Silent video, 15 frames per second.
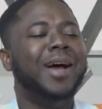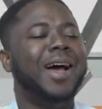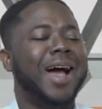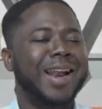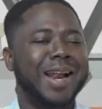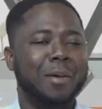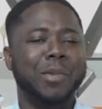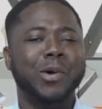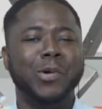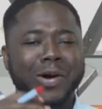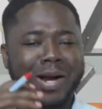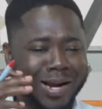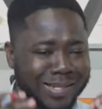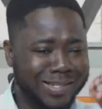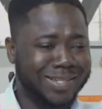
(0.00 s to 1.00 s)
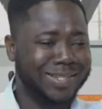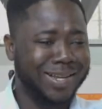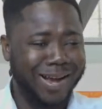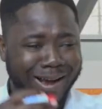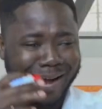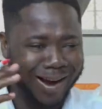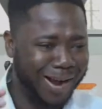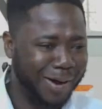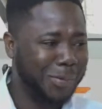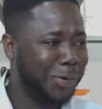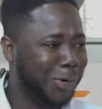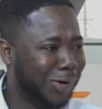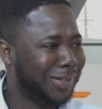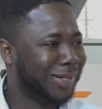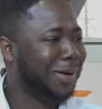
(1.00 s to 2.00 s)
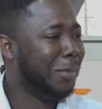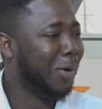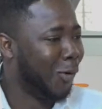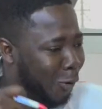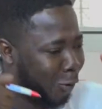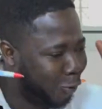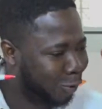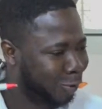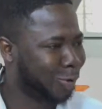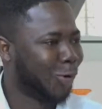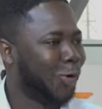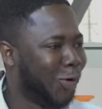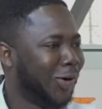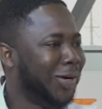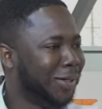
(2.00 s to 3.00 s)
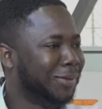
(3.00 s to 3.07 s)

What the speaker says: And I'm very hesitant because the was so.